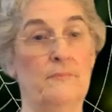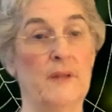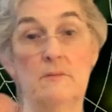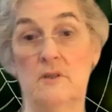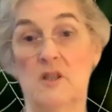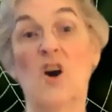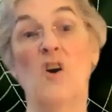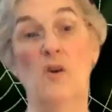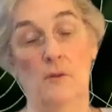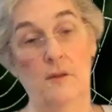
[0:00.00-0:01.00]
That was the
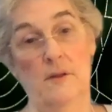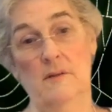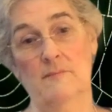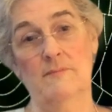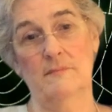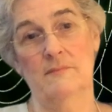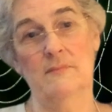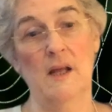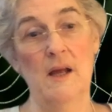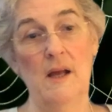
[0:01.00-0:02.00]
whole thing.
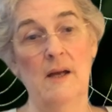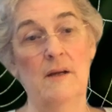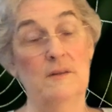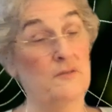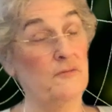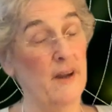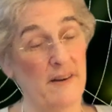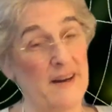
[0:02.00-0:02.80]
It was very